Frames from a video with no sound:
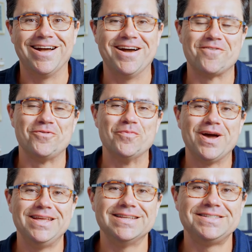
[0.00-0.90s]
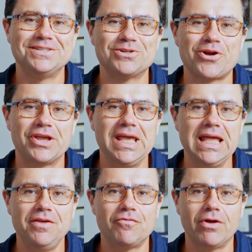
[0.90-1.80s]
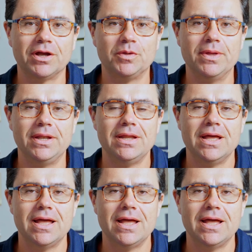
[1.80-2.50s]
Hi, everybody. This is Arkady Frekhtman.